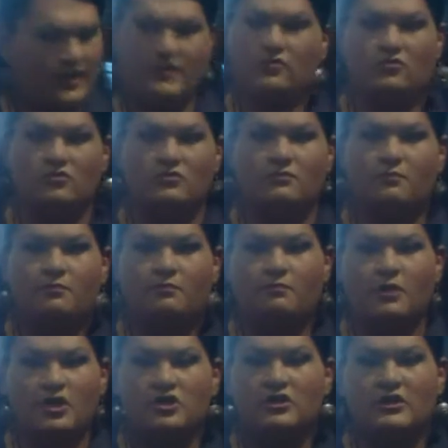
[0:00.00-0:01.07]
and you
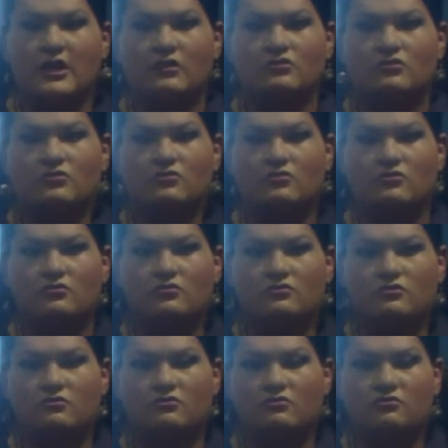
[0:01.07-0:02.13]
push it out
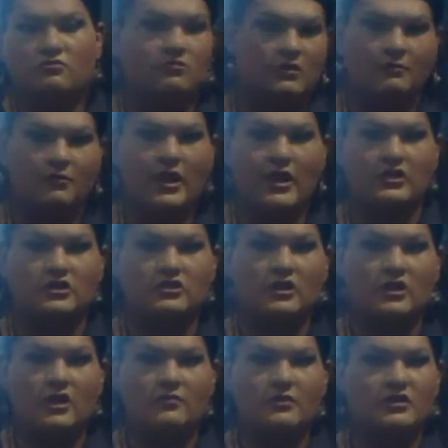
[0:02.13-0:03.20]
through the branch
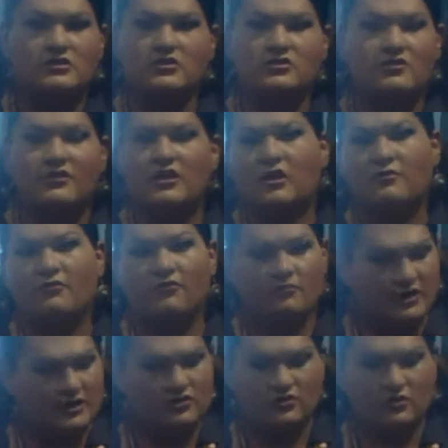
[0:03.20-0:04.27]
because it's already coming from
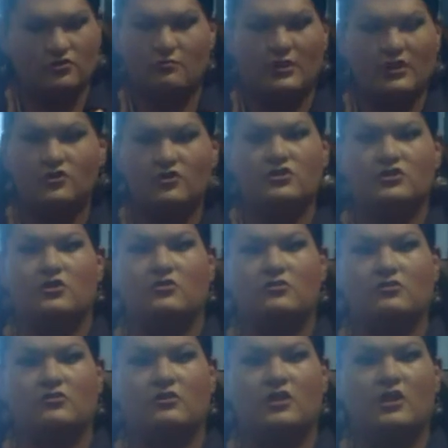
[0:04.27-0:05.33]
nature, and you make your
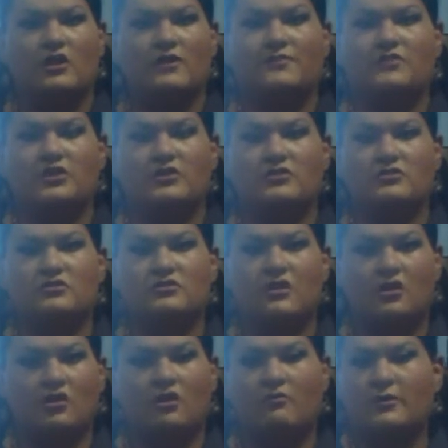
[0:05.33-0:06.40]
circle. There's
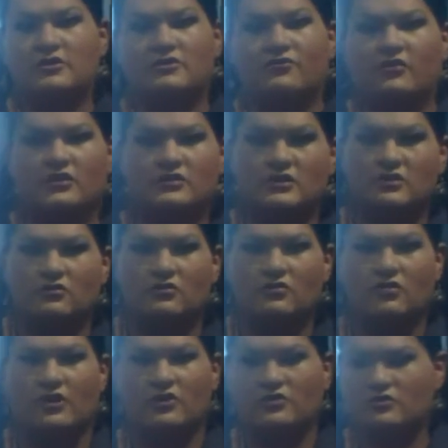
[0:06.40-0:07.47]
a whole bunch of ways that you could
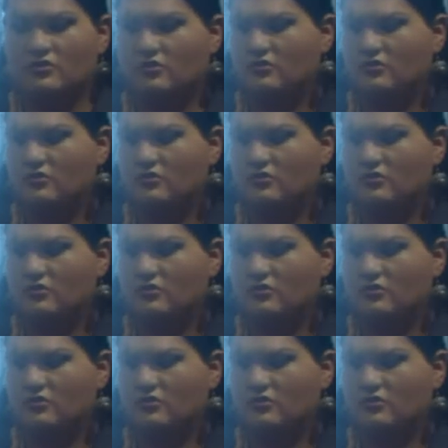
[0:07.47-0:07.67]
create your